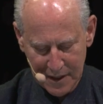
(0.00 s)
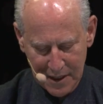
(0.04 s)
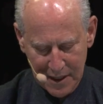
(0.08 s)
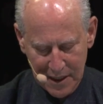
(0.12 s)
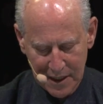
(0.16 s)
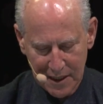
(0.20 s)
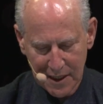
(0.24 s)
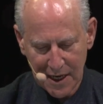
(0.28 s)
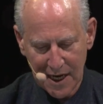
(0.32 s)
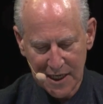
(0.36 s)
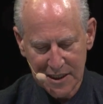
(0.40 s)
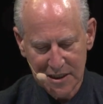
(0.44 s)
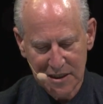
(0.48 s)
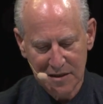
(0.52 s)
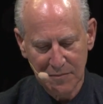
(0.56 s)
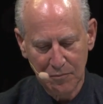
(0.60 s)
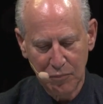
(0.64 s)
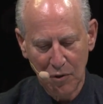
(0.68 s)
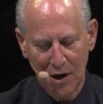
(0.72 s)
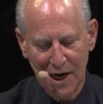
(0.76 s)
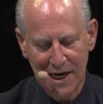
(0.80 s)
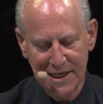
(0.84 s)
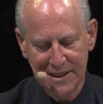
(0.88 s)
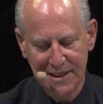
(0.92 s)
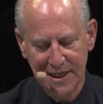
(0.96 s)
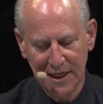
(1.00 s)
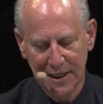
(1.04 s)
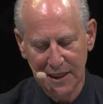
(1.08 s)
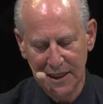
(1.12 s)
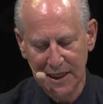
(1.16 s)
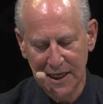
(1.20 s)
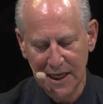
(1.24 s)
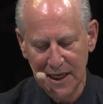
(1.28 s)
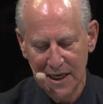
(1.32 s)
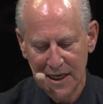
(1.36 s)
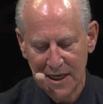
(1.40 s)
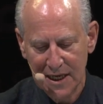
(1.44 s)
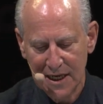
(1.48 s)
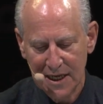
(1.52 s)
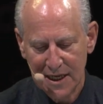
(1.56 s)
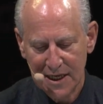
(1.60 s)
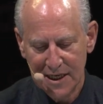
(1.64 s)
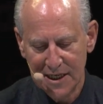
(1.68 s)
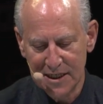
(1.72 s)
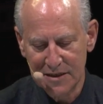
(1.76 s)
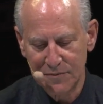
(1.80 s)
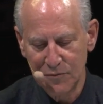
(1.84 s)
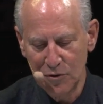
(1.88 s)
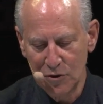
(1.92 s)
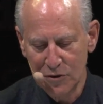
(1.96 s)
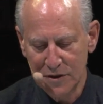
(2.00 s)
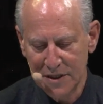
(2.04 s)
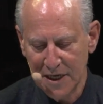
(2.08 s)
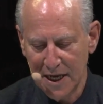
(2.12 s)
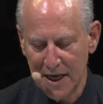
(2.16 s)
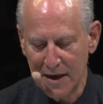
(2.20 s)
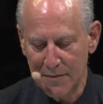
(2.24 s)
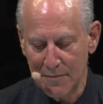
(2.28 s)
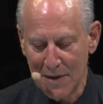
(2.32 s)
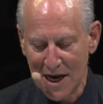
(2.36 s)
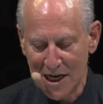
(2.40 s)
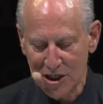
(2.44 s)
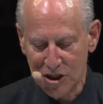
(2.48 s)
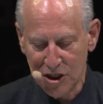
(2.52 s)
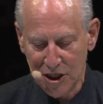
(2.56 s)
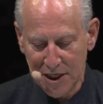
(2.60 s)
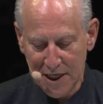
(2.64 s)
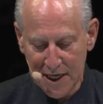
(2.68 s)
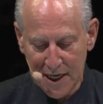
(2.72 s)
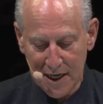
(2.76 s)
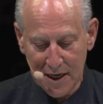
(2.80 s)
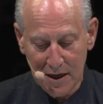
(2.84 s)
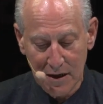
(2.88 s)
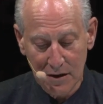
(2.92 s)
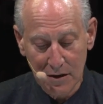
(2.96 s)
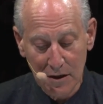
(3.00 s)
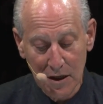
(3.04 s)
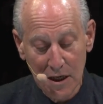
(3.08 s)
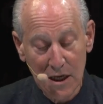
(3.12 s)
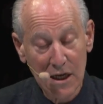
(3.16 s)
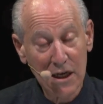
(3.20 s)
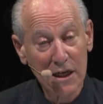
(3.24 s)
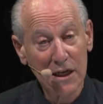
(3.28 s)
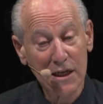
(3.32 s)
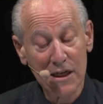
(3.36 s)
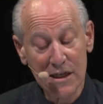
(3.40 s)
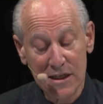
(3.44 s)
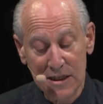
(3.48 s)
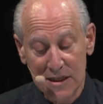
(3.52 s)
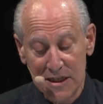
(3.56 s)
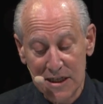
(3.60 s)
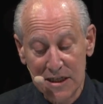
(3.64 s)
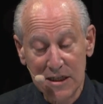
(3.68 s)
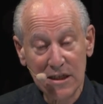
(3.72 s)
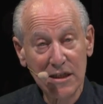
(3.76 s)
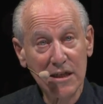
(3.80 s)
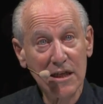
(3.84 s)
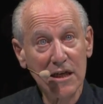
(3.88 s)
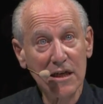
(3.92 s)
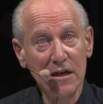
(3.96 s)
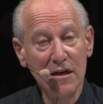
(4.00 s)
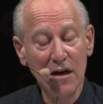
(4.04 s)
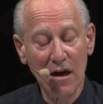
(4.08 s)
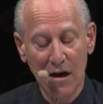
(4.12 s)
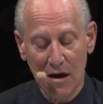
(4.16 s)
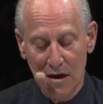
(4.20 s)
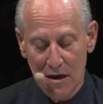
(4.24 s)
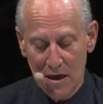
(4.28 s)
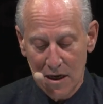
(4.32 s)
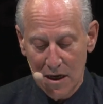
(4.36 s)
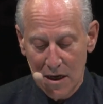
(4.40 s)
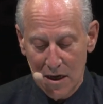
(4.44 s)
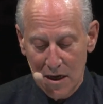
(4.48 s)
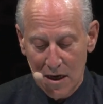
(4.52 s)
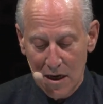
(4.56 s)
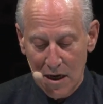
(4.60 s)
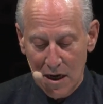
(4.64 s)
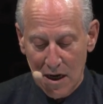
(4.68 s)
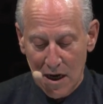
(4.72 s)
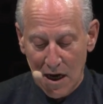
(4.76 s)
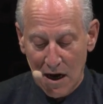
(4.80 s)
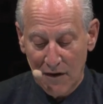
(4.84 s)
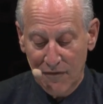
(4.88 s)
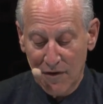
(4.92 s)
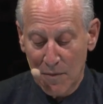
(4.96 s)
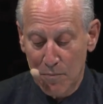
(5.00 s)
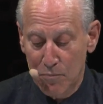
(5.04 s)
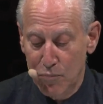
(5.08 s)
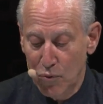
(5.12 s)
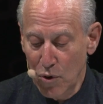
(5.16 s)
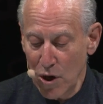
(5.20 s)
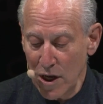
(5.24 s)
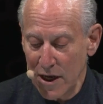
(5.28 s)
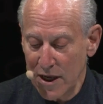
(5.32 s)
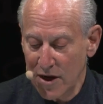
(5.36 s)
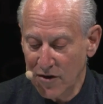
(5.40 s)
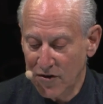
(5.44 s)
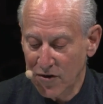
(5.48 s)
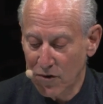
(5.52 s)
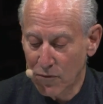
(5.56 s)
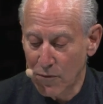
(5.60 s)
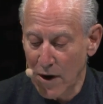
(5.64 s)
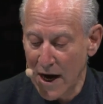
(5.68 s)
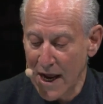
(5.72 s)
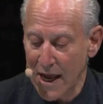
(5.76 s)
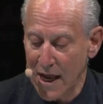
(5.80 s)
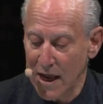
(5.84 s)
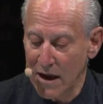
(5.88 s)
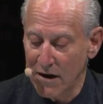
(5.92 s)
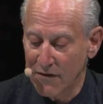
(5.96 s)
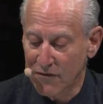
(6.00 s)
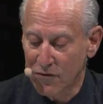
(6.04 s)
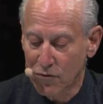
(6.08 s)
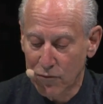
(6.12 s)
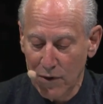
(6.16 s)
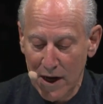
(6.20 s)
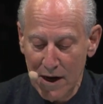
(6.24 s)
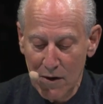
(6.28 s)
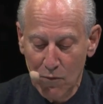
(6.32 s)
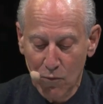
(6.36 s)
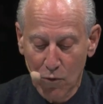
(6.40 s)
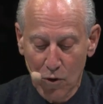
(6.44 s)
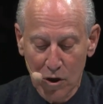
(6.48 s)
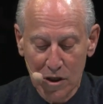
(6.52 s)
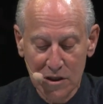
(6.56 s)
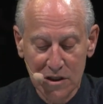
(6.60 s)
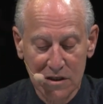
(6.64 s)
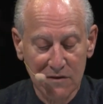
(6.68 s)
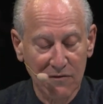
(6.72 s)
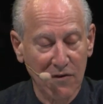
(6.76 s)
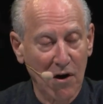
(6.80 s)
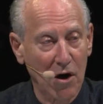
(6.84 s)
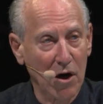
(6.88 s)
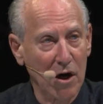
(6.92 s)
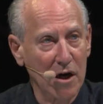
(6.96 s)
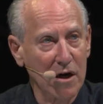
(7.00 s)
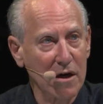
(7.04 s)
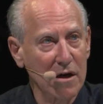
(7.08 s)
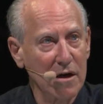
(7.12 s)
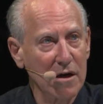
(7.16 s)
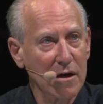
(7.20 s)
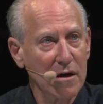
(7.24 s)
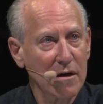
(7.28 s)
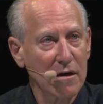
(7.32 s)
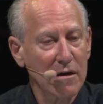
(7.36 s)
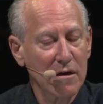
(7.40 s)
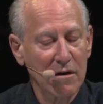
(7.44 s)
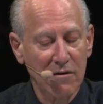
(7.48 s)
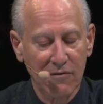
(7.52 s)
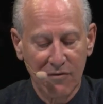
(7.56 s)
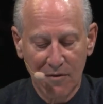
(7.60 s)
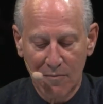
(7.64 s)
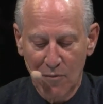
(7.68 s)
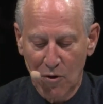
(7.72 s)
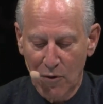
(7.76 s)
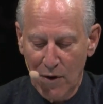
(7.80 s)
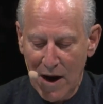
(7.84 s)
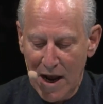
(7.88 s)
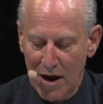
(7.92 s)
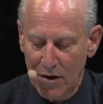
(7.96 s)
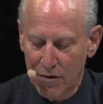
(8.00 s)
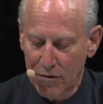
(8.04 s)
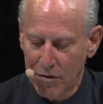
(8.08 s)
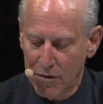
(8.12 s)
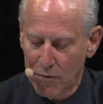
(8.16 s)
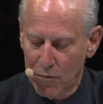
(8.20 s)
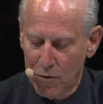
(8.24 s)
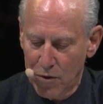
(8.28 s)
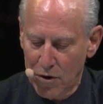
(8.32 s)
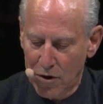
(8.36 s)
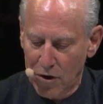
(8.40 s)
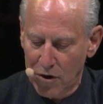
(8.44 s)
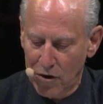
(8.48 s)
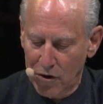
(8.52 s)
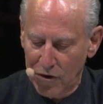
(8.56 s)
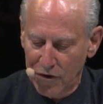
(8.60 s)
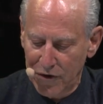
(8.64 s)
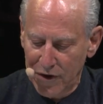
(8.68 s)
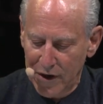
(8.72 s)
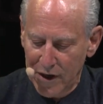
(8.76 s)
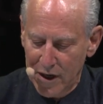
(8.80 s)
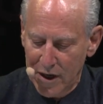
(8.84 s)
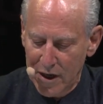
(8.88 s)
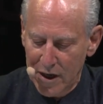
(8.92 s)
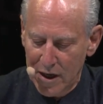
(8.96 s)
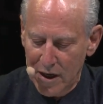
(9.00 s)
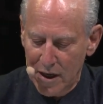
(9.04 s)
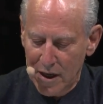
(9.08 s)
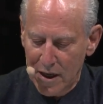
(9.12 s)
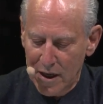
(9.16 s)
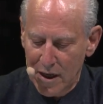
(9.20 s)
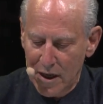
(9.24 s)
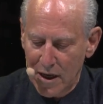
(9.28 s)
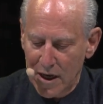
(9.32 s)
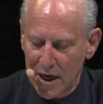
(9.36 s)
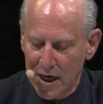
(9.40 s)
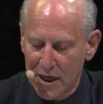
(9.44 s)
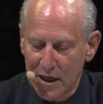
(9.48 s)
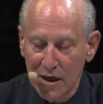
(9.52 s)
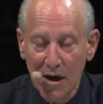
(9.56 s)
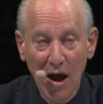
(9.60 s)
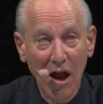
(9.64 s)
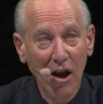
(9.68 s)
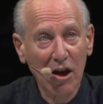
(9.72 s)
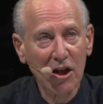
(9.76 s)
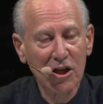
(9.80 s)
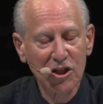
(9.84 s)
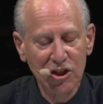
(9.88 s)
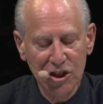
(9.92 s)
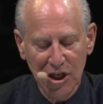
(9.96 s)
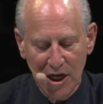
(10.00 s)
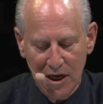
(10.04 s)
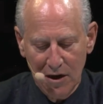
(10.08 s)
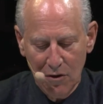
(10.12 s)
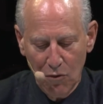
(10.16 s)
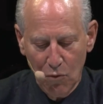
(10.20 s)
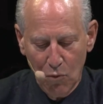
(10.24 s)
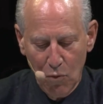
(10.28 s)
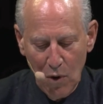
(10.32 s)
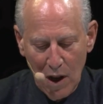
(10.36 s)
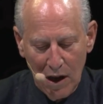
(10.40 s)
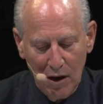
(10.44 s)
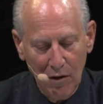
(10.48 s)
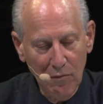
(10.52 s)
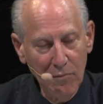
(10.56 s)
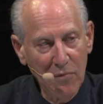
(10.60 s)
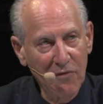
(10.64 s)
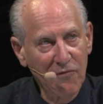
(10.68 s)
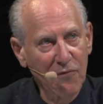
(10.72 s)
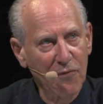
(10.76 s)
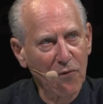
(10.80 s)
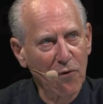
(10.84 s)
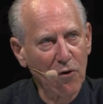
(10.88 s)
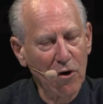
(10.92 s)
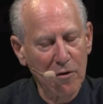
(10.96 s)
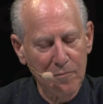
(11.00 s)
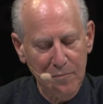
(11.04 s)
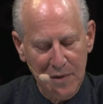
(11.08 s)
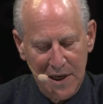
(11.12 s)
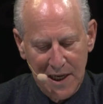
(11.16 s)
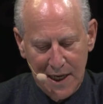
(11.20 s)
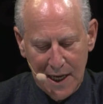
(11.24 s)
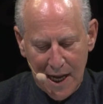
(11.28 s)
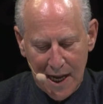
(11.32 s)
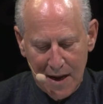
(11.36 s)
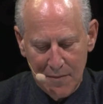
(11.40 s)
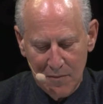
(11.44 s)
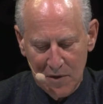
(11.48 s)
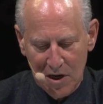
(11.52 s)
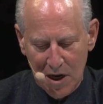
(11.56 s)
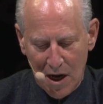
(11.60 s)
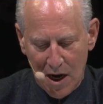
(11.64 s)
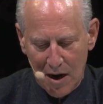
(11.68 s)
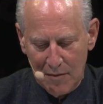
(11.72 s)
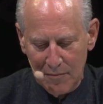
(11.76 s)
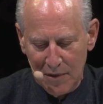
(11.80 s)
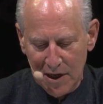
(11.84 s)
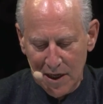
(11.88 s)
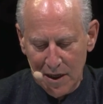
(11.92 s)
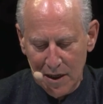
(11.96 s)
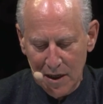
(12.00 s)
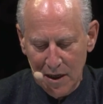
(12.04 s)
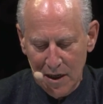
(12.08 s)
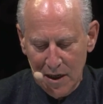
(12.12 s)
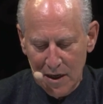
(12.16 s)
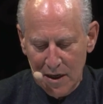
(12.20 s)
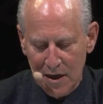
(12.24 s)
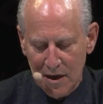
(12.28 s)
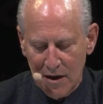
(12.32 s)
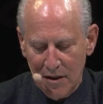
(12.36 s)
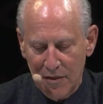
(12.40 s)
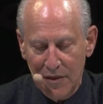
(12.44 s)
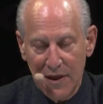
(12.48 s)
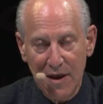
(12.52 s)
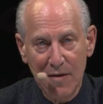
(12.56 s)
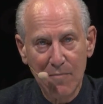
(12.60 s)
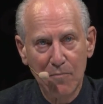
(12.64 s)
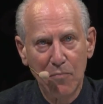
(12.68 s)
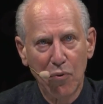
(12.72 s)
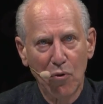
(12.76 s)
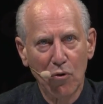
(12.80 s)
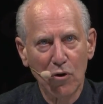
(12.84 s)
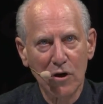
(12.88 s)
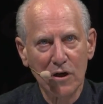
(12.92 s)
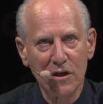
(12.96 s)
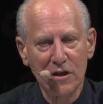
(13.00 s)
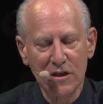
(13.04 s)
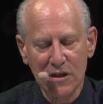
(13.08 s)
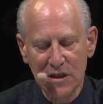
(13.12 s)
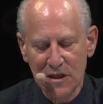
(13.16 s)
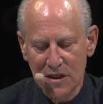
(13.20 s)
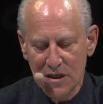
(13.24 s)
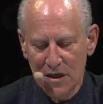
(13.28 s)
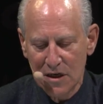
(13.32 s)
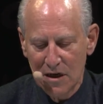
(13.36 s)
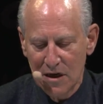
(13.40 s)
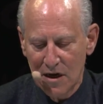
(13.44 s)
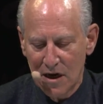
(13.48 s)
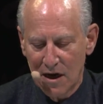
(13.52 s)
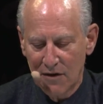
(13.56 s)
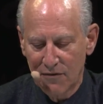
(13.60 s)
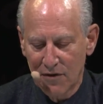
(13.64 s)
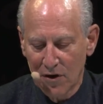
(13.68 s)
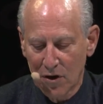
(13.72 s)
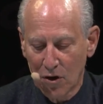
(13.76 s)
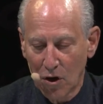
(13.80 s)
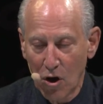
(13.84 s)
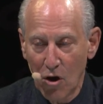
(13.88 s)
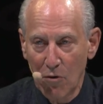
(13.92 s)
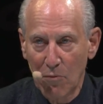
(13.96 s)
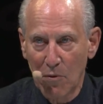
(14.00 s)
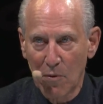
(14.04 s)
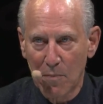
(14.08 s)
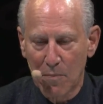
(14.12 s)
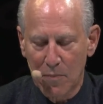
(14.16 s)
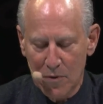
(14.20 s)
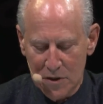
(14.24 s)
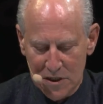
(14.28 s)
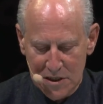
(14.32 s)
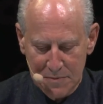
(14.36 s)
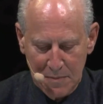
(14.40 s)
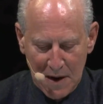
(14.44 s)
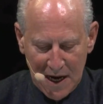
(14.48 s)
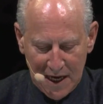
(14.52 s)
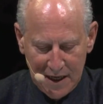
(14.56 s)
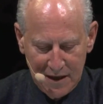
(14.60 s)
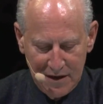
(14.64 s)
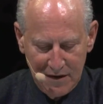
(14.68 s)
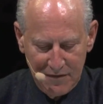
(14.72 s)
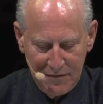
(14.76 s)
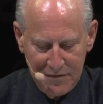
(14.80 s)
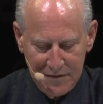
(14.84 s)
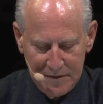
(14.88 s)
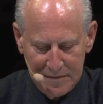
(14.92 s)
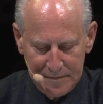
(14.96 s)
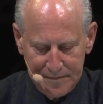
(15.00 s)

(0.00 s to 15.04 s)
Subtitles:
Not surprisingly, his Musée Imaginaire consisted of a brilliant array of great works of art from around the world, acknowledging well before it became common the importance of a global perspective.